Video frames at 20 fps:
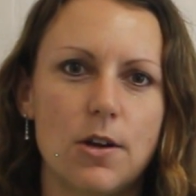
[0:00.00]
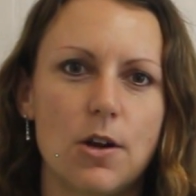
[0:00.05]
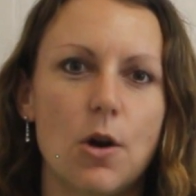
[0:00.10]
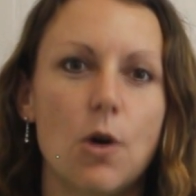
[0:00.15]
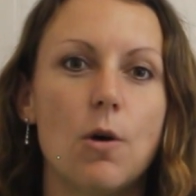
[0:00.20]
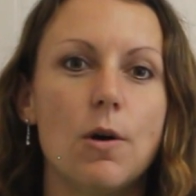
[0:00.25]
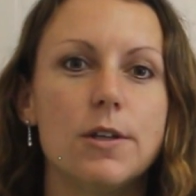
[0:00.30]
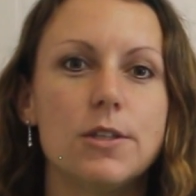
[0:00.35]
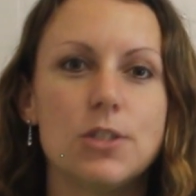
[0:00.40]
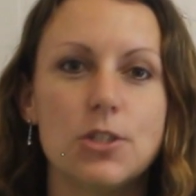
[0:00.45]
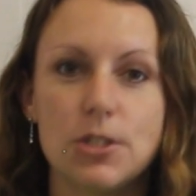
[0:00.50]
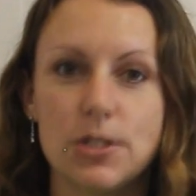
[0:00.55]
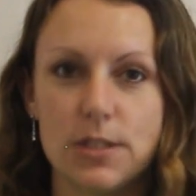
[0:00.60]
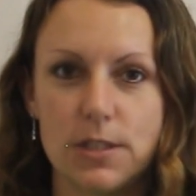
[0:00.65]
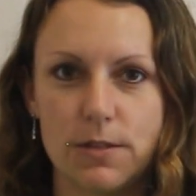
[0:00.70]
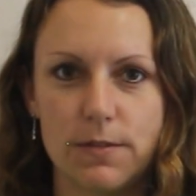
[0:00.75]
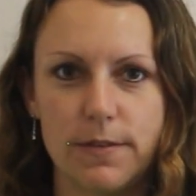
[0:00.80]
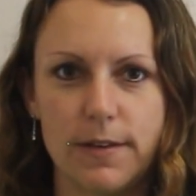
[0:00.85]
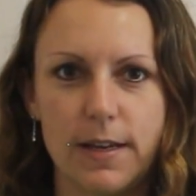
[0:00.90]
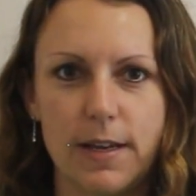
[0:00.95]
or
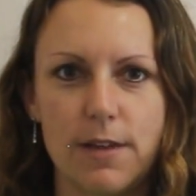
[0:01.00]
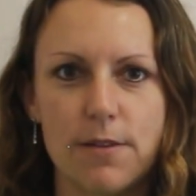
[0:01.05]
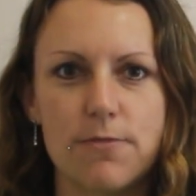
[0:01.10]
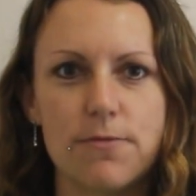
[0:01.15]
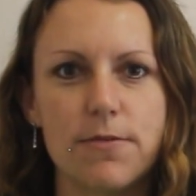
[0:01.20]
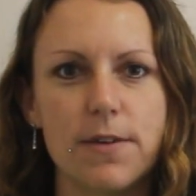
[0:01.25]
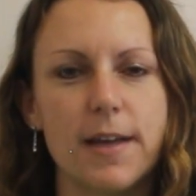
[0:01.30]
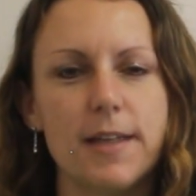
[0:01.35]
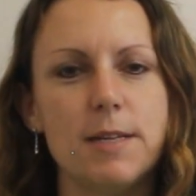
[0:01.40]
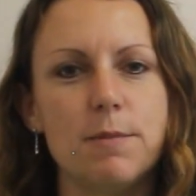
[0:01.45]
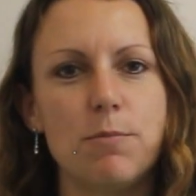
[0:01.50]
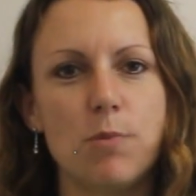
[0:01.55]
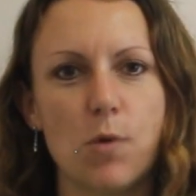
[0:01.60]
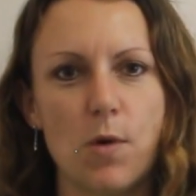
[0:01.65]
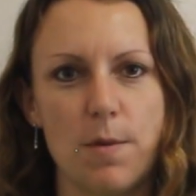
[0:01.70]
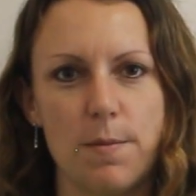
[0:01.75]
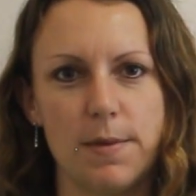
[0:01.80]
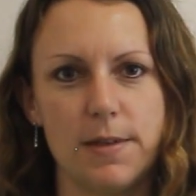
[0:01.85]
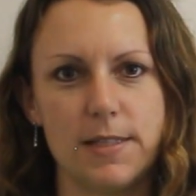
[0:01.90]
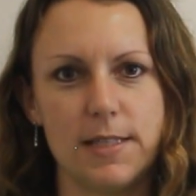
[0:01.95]
alternatively find
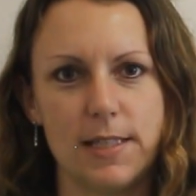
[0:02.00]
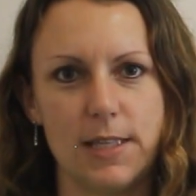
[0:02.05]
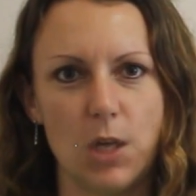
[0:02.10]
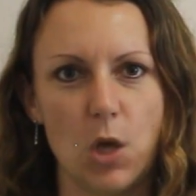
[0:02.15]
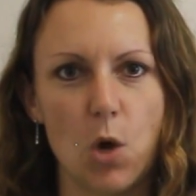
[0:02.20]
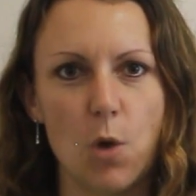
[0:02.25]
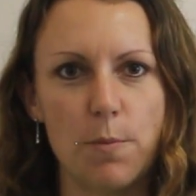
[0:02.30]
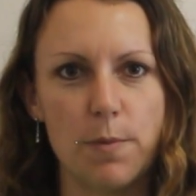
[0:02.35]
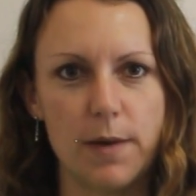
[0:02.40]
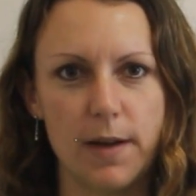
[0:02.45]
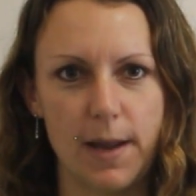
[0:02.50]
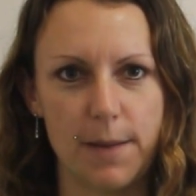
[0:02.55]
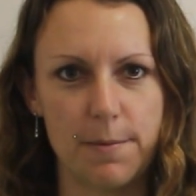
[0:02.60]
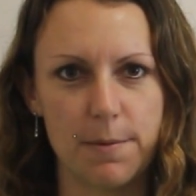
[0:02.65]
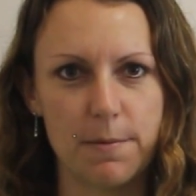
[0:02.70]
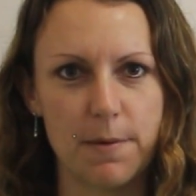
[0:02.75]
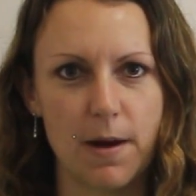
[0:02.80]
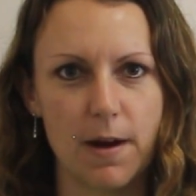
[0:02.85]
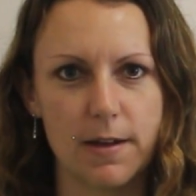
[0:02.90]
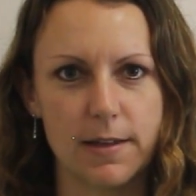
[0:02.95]
employment in the open labour
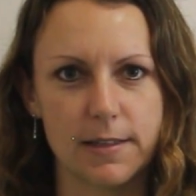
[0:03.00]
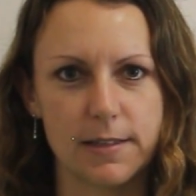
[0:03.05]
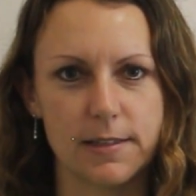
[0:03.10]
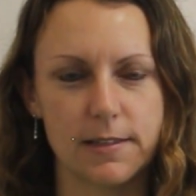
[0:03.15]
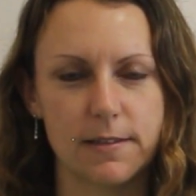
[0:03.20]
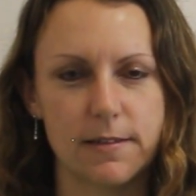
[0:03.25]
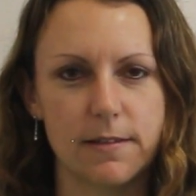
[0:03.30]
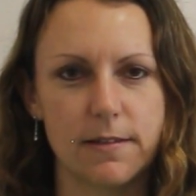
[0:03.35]
market.